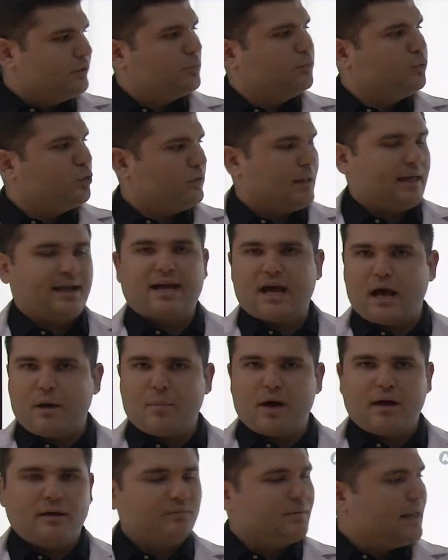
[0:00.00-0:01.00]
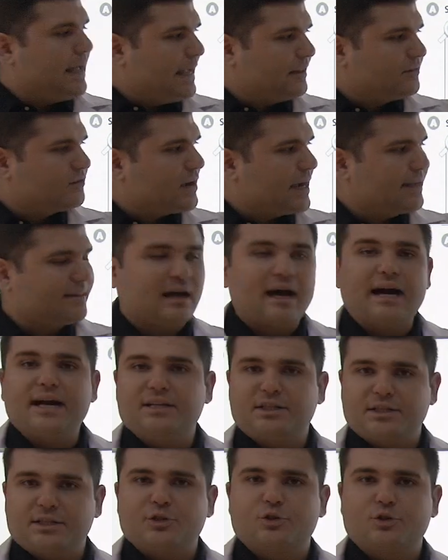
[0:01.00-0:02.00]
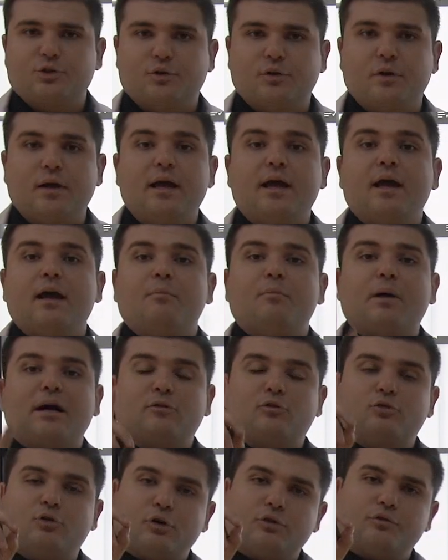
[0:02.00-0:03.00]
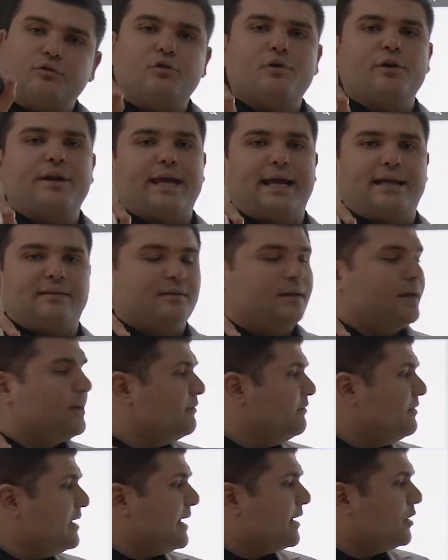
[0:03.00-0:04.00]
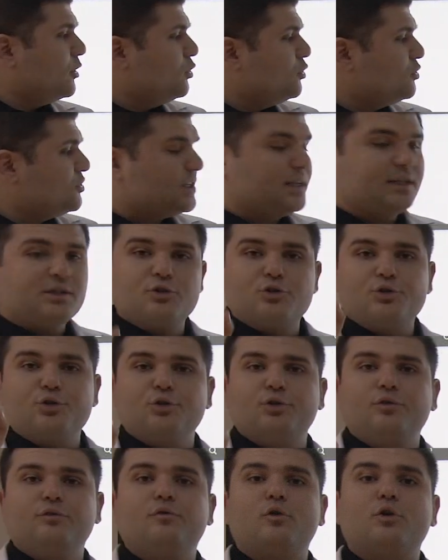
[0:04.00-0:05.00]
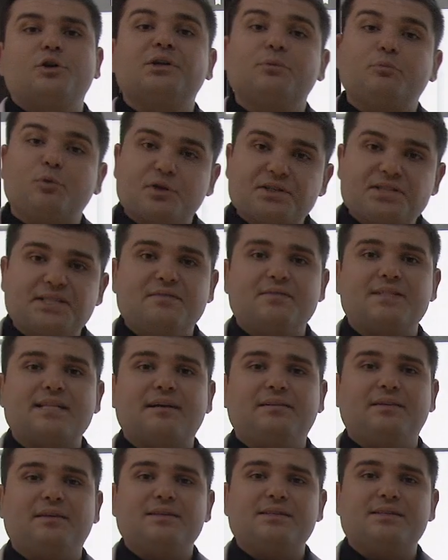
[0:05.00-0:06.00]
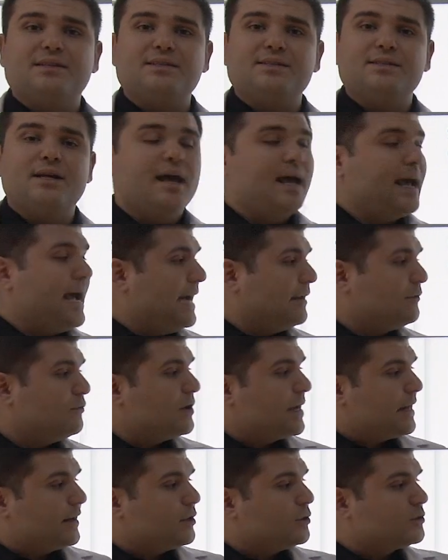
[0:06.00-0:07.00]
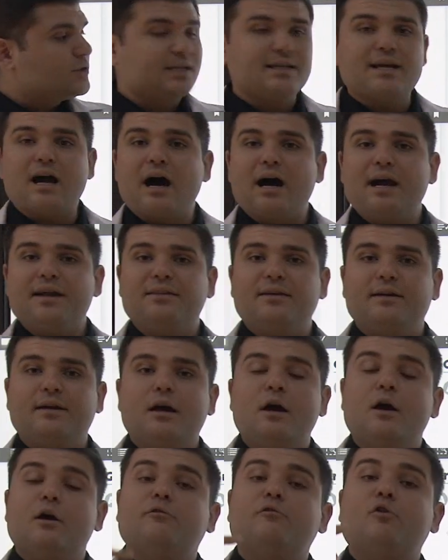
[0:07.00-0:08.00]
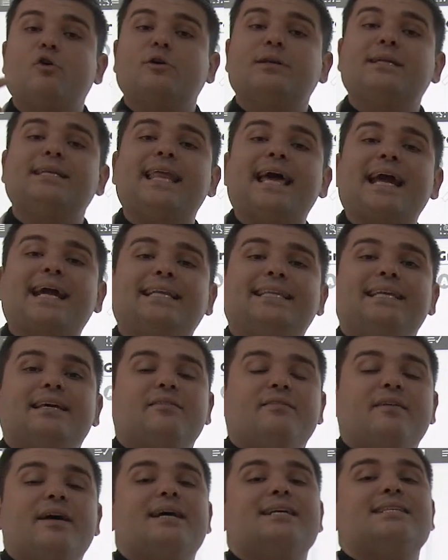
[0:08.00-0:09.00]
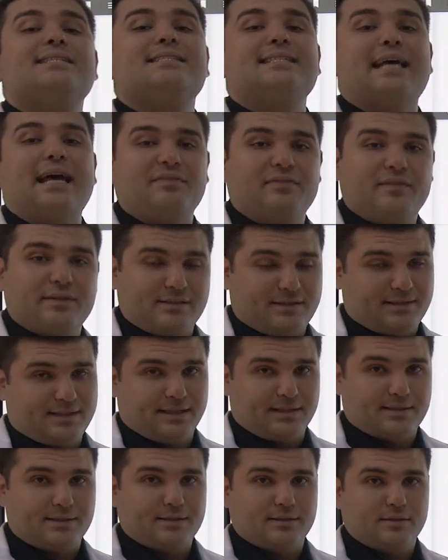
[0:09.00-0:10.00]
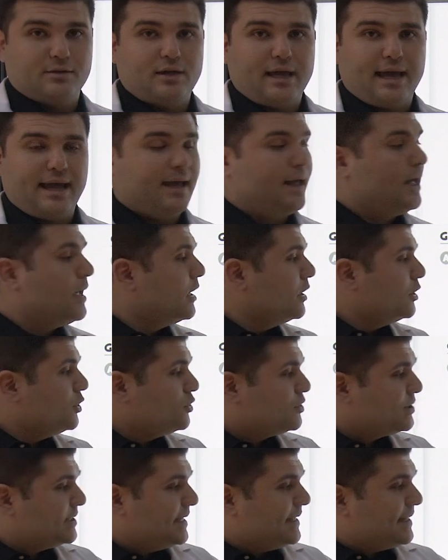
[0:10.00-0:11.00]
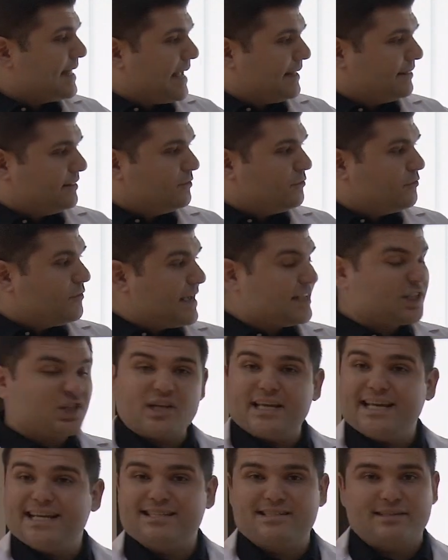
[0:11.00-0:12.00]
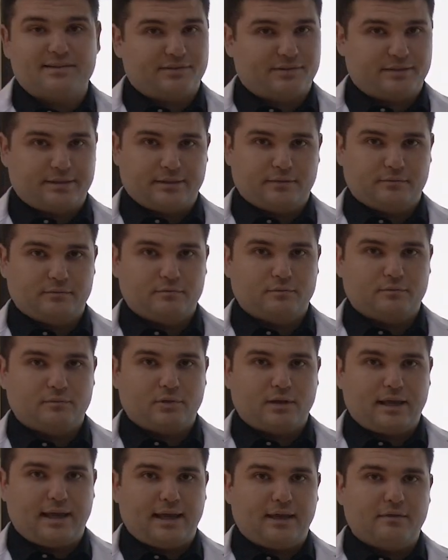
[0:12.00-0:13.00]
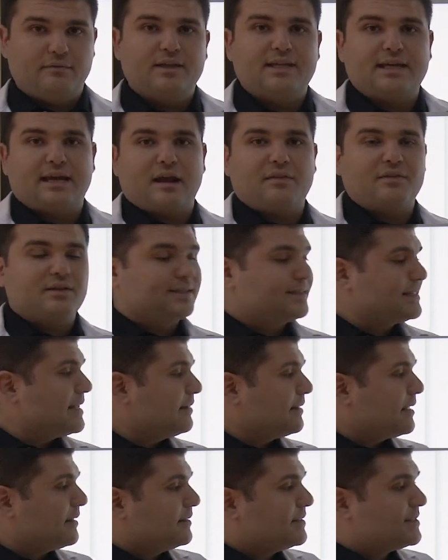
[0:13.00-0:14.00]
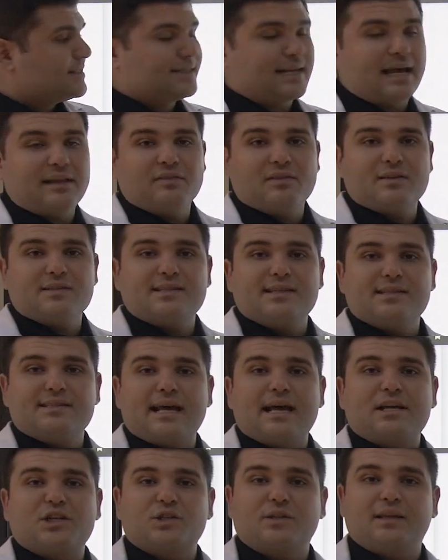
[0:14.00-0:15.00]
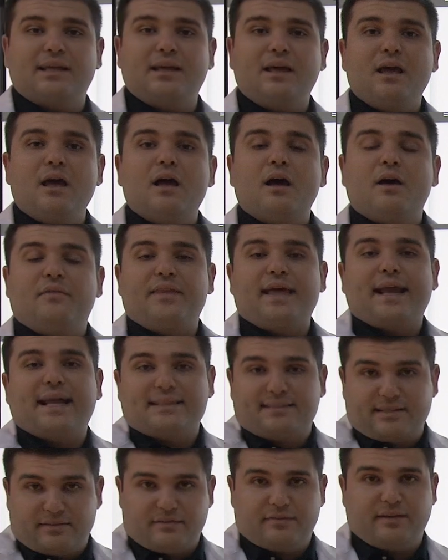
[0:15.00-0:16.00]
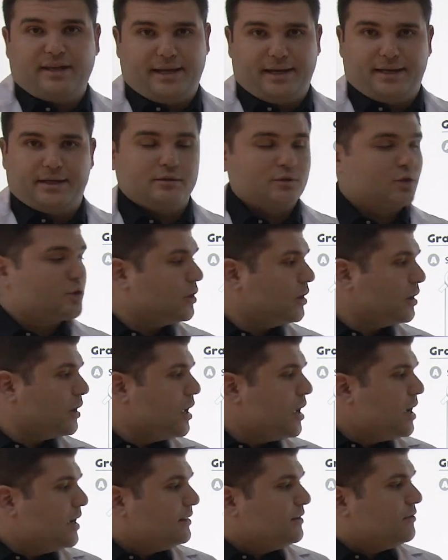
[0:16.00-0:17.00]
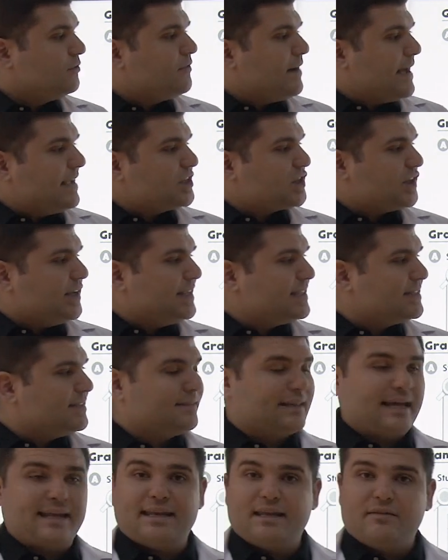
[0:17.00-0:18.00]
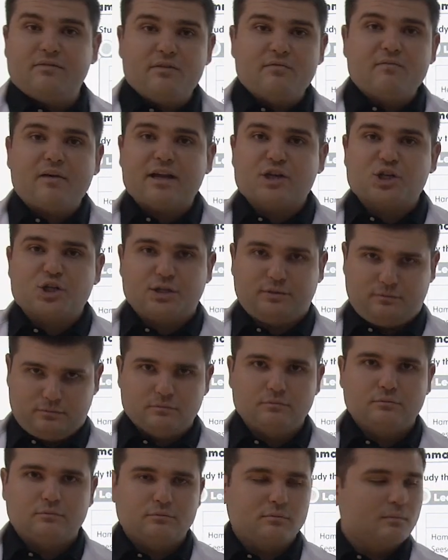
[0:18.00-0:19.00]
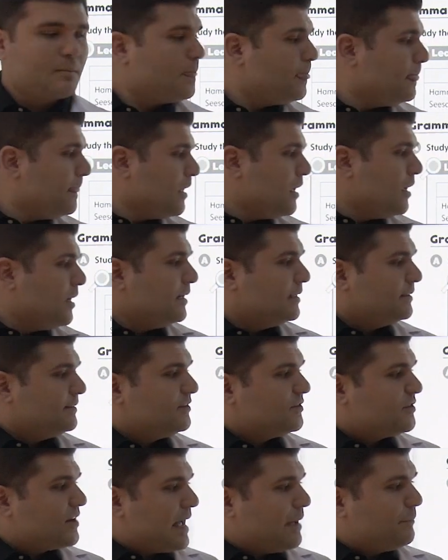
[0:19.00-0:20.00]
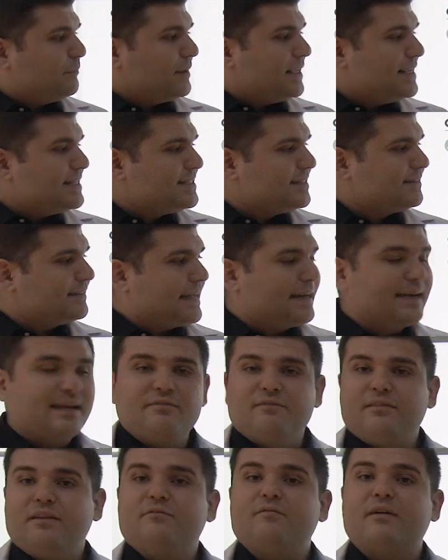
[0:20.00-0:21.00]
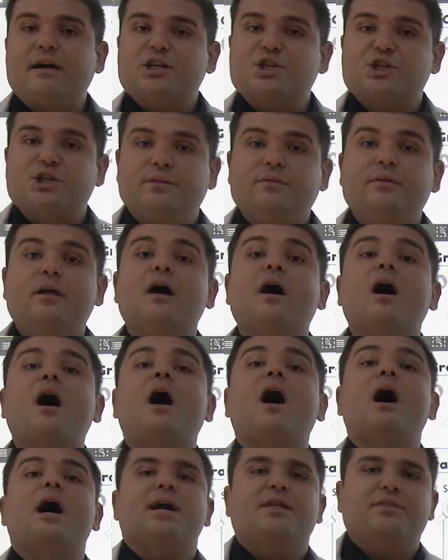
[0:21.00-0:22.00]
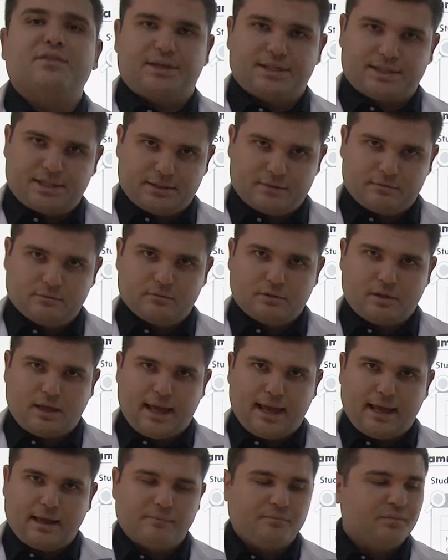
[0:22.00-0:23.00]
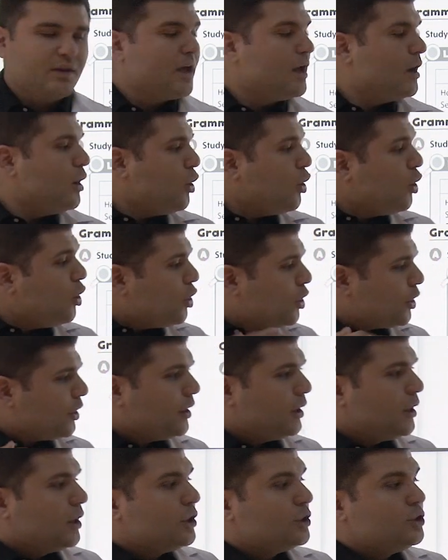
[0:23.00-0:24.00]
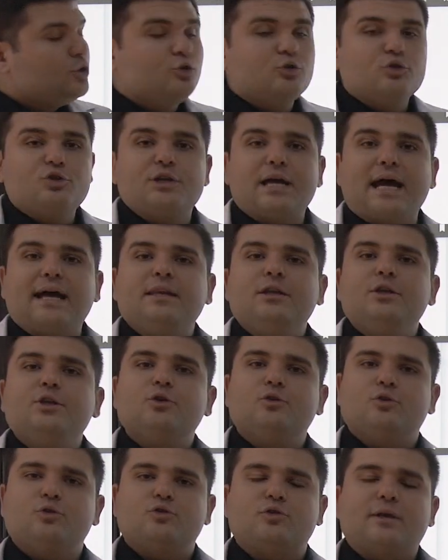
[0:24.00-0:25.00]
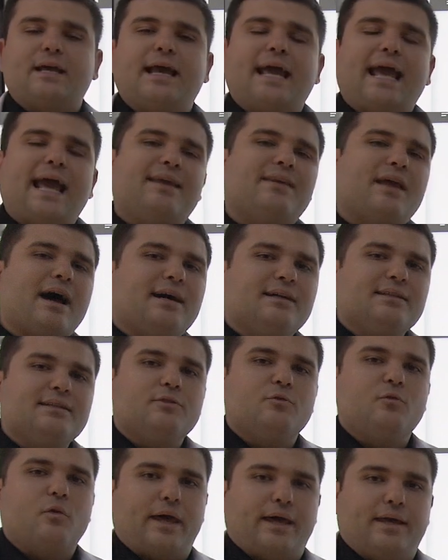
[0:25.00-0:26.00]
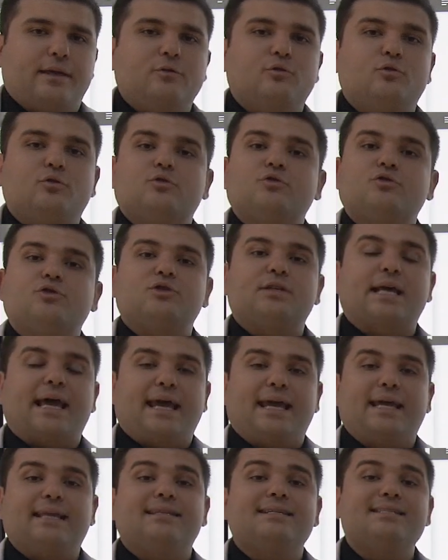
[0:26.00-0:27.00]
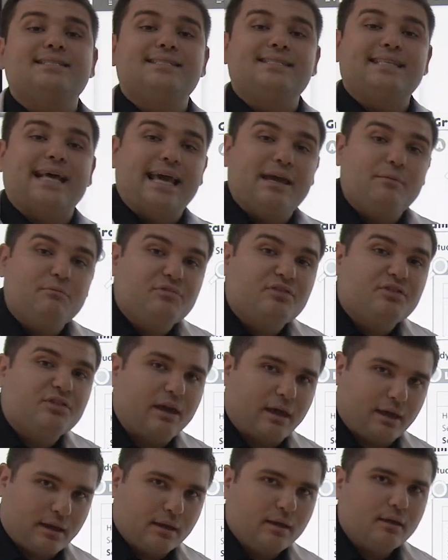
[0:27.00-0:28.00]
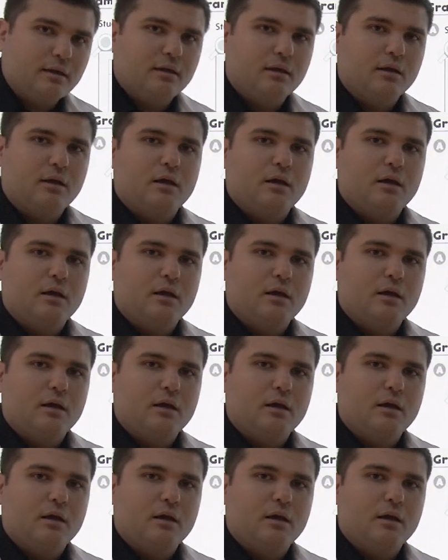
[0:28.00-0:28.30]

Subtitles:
to put comma and write either to. But don't forget, we are using to for the positive sentences and we are using either for the negative sentences. Okay? You see that the wedge isn't. Okay? We can understand that the sentence is actually negative here. So the wedge isn't a new invention. The ramp isn't a new invention either. Okay? Or you can use another way to say the same thing